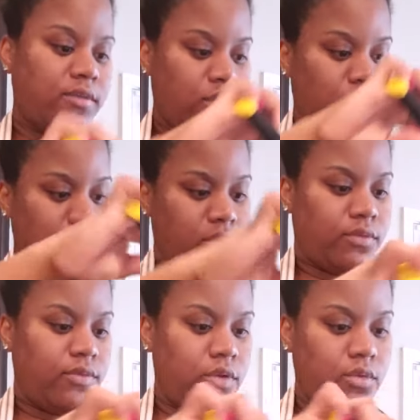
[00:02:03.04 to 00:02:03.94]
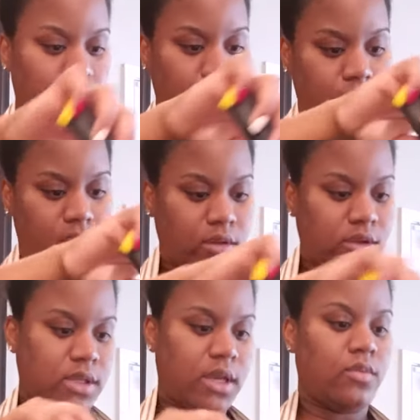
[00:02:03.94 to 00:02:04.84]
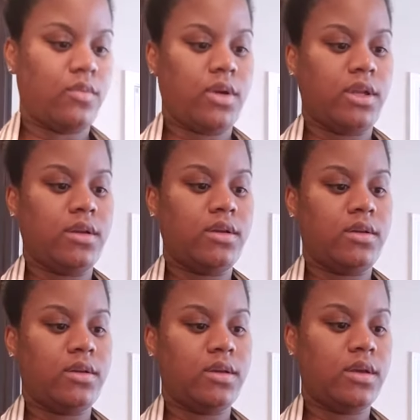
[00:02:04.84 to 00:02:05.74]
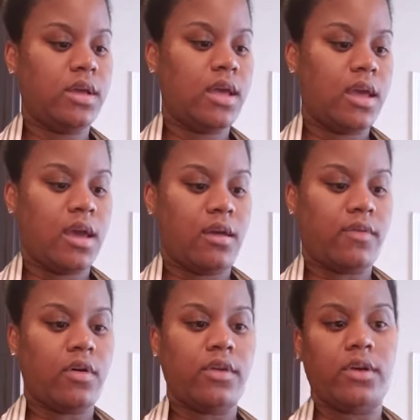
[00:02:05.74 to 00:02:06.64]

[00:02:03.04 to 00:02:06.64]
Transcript: give you another view of what it looks like when I have all the